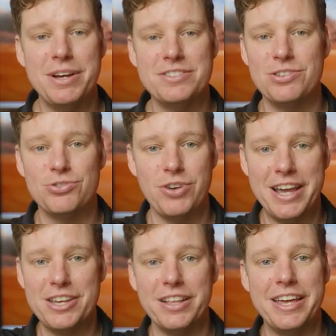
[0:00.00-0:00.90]
basically
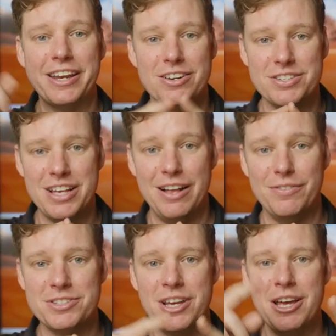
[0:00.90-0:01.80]
triangulating
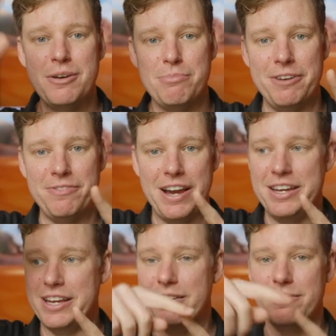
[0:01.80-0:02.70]
ourselves by
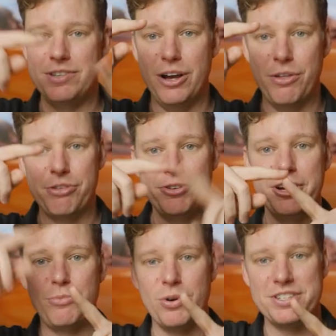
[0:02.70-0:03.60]
finding, you know, three or more